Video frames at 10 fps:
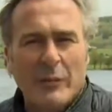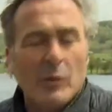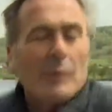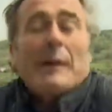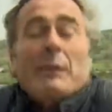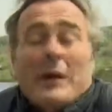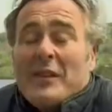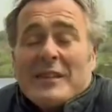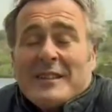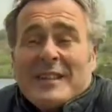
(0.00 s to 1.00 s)
will be
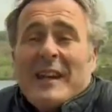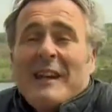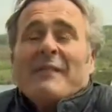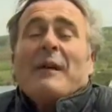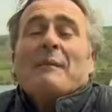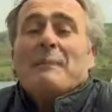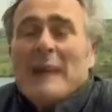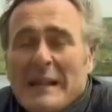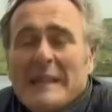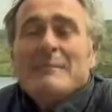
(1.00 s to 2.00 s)
with us for
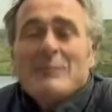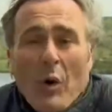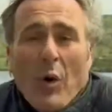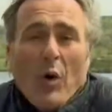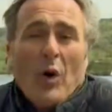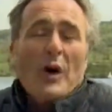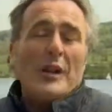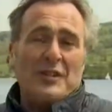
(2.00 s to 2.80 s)
many more